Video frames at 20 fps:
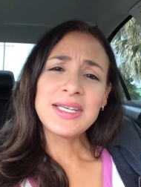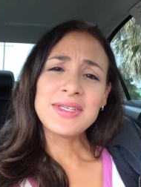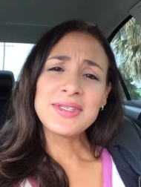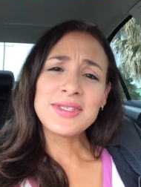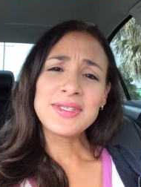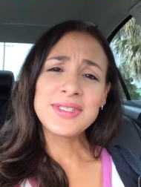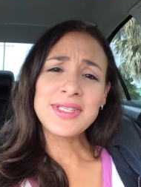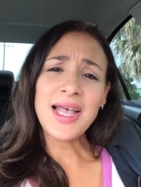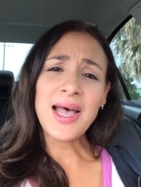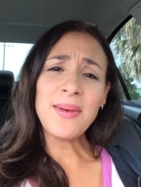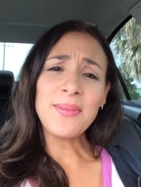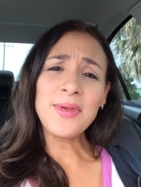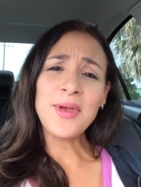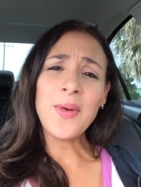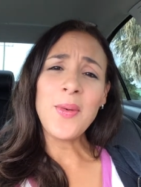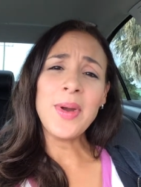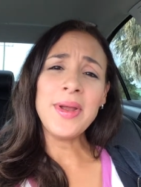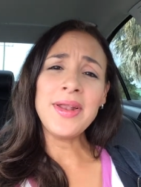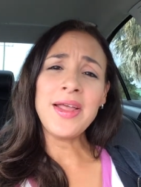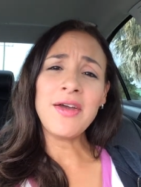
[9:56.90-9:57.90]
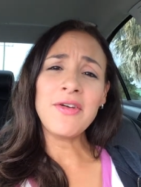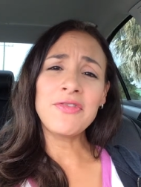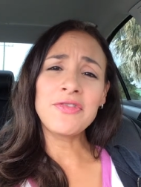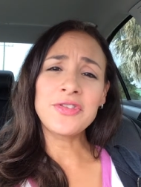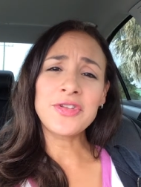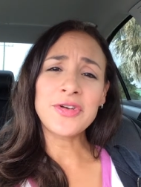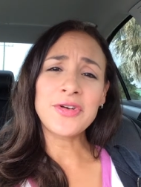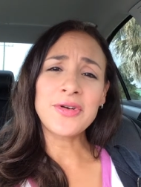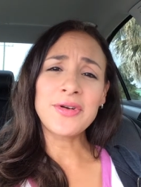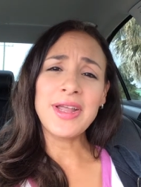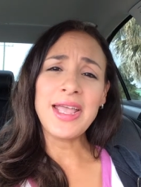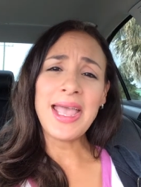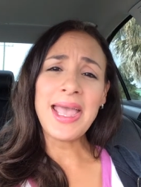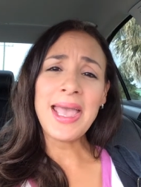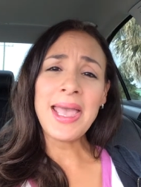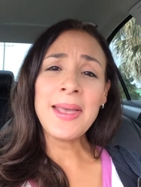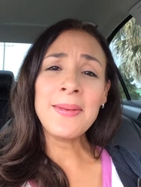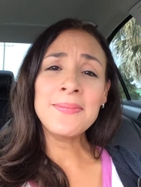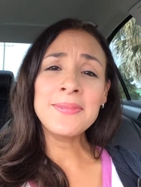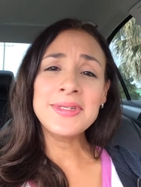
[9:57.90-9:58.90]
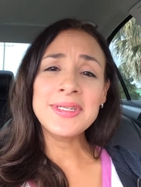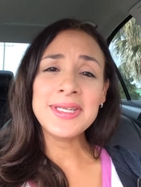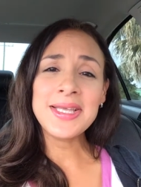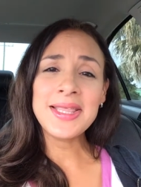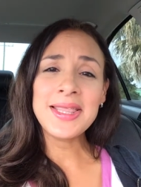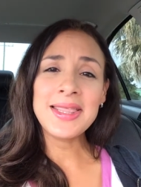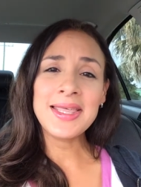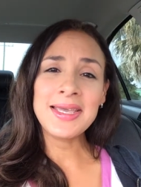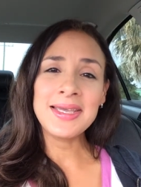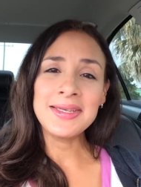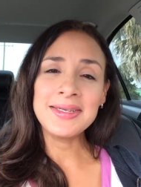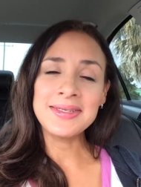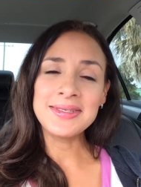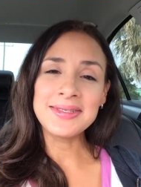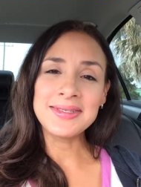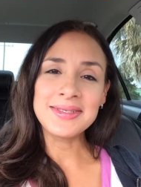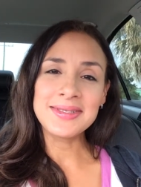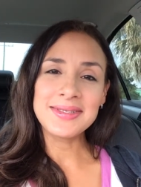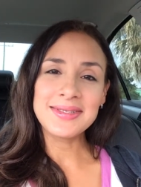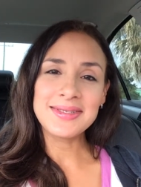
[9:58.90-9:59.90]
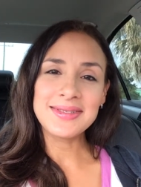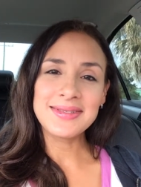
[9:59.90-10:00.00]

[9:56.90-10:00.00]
Stop going after empty things.